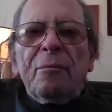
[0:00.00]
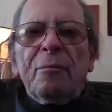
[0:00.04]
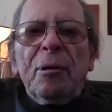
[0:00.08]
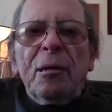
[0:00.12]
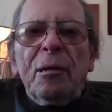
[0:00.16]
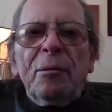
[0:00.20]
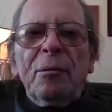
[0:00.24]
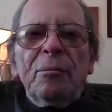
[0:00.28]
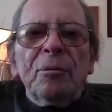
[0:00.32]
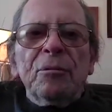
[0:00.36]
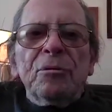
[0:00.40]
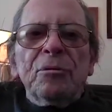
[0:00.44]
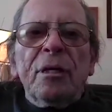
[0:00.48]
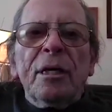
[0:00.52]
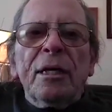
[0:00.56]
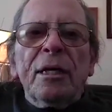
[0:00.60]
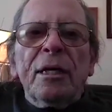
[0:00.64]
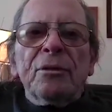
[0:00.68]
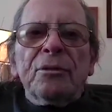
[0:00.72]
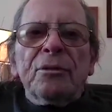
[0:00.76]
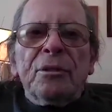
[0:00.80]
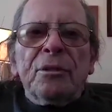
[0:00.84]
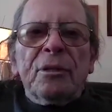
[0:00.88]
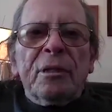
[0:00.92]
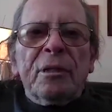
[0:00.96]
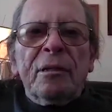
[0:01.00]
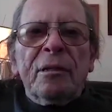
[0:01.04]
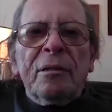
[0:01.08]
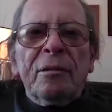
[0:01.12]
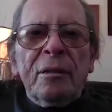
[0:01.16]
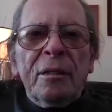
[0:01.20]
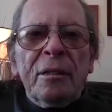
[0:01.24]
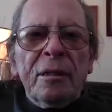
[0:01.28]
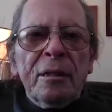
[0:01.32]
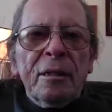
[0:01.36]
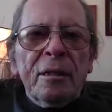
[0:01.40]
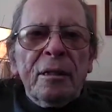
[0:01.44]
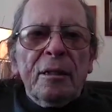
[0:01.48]

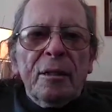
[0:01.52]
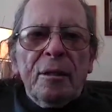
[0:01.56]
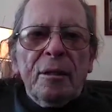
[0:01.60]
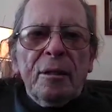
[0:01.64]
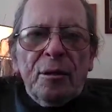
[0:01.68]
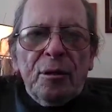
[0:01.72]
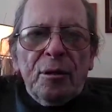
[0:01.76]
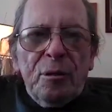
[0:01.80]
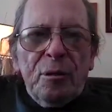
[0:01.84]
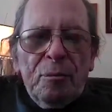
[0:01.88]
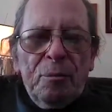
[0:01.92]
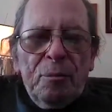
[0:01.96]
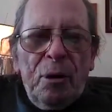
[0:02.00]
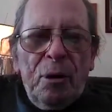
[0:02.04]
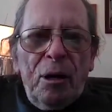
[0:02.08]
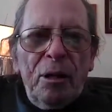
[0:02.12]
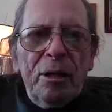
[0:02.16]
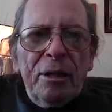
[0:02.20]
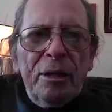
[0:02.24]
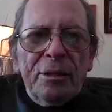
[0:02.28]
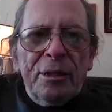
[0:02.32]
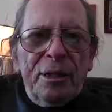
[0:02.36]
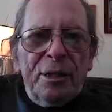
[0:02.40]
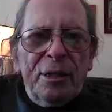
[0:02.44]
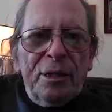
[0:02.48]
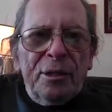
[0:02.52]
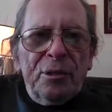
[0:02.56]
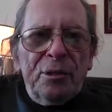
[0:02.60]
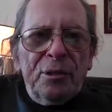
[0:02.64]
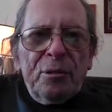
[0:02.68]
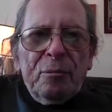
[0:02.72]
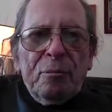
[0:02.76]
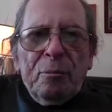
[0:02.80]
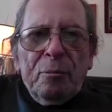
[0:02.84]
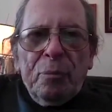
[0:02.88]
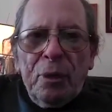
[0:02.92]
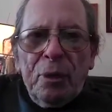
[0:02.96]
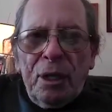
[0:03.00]
publicizing the
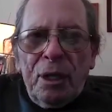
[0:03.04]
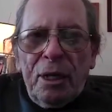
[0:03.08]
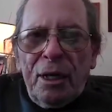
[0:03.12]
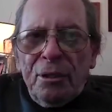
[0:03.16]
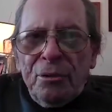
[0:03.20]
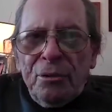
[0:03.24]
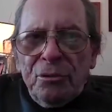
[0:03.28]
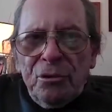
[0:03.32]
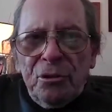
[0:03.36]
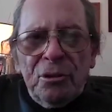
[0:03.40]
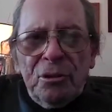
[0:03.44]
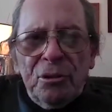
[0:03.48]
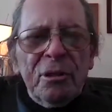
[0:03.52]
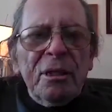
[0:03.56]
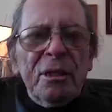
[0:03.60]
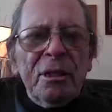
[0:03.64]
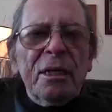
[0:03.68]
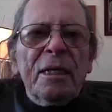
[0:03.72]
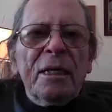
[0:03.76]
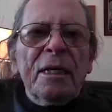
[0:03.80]
pollinator plots